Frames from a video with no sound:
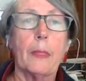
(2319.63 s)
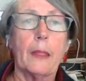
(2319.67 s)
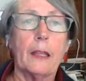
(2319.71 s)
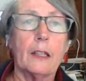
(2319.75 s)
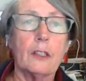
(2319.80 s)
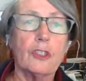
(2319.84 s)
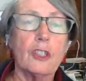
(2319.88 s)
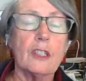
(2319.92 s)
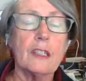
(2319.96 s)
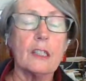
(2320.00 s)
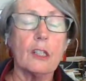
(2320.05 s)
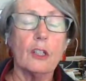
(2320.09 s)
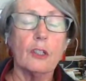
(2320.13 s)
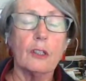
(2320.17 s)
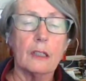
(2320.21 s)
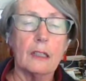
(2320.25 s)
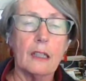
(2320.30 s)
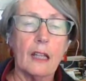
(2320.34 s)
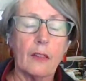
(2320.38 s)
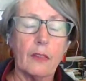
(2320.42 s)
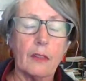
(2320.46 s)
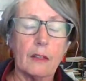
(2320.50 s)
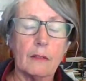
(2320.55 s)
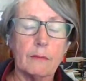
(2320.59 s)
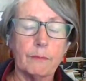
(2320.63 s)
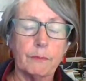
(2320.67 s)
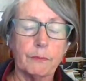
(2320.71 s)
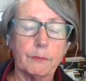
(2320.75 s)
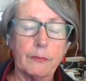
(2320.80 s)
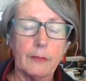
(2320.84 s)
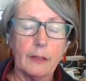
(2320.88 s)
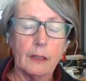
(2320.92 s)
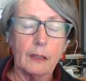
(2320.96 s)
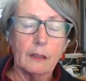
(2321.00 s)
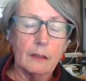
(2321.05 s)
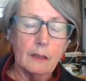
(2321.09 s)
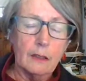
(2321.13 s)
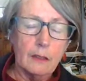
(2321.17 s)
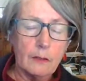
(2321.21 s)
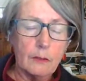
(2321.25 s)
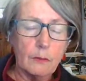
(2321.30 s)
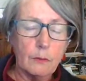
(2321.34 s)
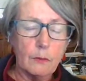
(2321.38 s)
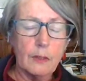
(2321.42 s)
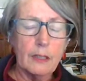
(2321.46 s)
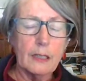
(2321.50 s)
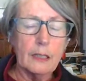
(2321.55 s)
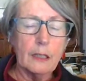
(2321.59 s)
And just on another
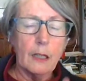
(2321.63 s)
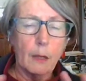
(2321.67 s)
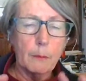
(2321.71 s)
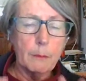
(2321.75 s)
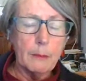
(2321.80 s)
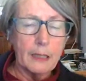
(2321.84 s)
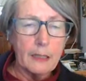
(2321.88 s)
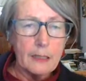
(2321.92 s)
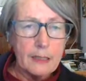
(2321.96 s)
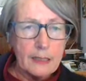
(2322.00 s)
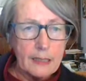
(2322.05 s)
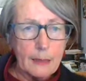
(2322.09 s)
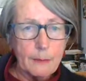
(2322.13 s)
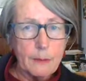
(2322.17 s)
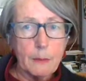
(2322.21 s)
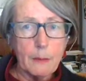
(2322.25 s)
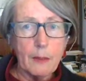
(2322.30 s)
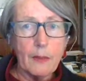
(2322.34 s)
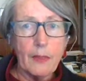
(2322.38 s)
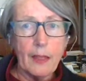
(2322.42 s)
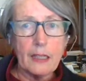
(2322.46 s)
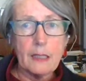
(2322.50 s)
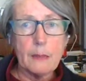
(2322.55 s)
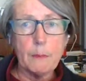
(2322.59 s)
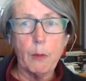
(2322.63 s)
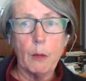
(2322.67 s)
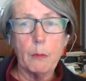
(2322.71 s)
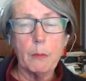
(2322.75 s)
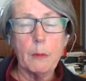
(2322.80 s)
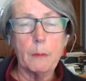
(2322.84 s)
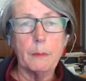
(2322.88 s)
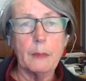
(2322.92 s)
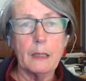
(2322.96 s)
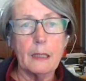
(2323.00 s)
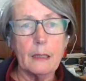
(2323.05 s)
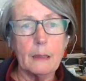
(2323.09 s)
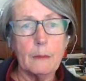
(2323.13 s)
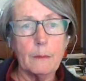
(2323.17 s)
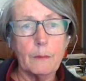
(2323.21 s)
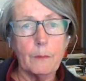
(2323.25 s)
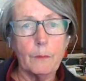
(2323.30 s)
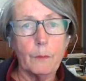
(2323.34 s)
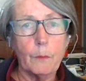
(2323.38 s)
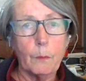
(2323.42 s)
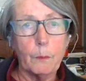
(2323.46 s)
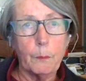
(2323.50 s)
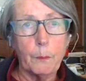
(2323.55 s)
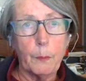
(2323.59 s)
thing, it seems to me that's probably,
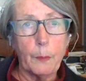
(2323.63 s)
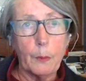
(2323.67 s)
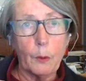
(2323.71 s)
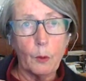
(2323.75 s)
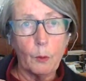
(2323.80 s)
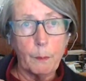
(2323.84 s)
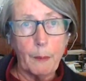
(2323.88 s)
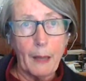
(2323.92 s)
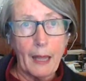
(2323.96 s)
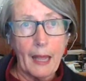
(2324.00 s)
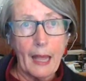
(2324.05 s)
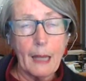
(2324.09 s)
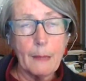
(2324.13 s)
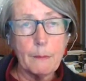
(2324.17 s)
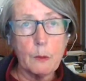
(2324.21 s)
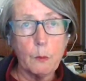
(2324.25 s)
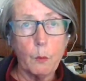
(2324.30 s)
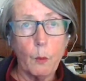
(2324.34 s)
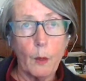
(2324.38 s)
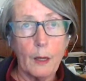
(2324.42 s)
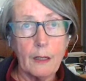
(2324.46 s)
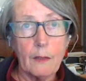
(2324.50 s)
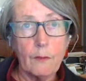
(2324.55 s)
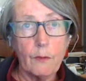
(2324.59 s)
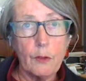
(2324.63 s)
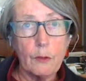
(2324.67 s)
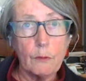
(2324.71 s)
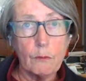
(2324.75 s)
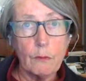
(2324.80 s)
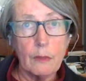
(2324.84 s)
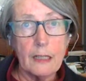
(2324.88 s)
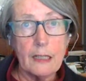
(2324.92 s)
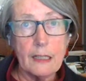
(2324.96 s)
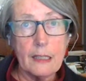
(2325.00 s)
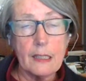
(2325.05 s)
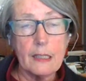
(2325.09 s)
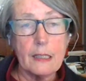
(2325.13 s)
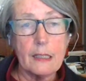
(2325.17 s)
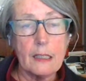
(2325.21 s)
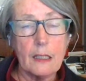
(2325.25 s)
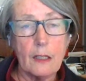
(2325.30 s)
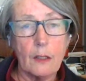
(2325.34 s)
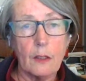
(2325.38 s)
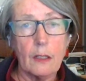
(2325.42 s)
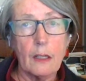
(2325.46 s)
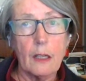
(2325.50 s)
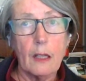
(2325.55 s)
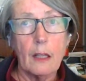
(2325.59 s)
or perhaps, one of the reasons
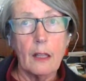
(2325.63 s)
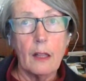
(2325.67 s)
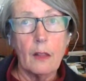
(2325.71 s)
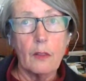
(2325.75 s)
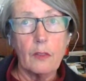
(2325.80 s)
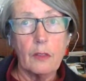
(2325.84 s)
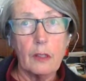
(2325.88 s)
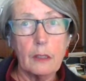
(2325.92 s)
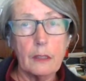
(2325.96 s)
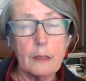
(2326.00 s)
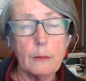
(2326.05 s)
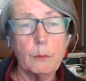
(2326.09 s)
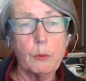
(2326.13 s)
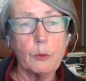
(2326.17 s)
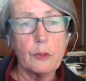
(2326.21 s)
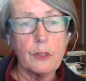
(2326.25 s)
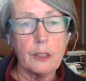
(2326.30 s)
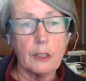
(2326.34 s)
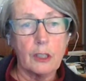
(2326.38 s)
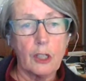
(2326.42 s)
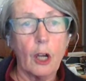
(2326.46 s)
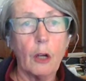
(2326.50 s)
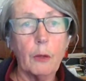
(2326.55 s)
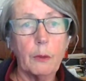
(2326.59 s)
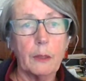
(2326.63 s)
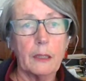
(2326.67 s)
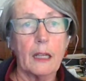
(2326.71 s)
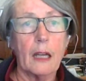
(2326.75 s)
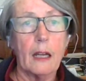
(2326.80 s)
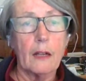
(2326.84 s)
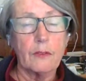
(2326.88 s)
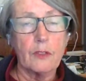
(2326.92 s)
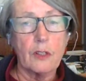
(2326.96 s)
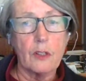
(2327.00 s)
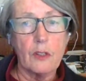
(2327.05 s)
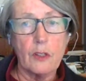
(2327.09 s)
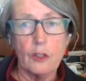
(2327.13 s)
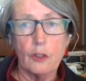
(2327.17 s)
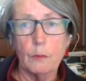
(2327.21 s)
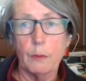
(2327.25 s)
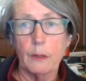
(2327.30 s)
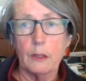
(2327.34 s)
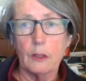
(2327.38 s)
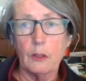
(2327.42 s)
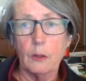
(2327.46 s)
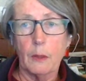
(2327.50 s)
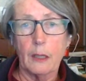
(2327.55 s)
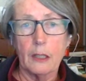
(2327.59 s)
that the Liberals are going after
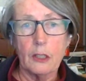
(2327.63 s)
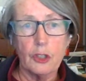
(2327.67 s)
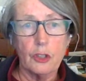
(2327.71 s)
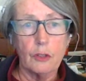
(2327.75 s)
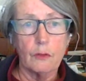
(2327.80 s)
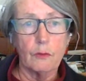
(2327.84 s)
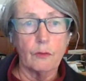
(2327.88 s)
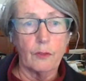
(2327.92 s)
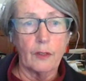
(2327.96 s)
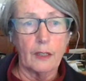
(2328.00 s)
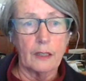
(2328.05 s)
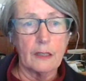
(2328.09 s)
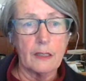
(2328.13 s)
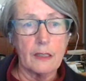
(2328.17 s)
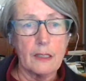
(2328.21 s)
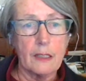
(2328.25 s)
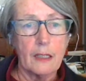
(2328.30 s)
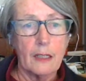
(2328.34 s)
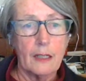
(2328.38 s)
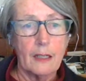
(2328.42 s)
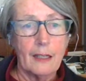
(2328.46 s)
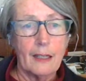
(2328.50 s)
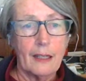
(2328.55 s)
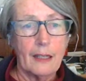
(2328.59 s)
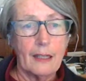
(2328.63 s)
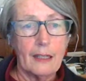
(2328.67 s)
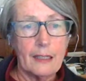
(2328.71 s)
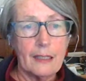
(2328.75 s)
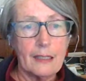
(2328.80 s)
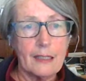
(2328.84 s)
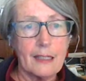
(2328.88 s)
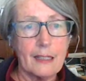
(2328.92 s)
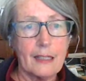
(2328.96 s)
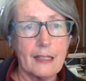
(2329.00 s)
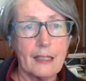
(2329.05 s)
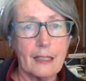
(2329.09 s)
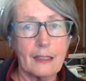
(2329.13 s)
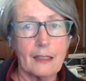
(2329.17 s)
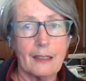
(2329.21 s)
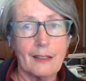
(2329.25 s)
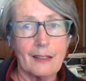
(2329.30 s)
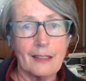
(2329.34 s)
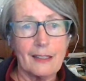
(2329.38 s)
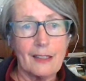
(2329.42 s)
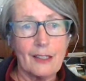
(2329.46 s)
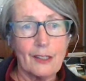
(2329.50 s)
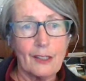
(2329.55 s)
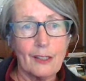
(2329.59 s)
superannuation funds, is that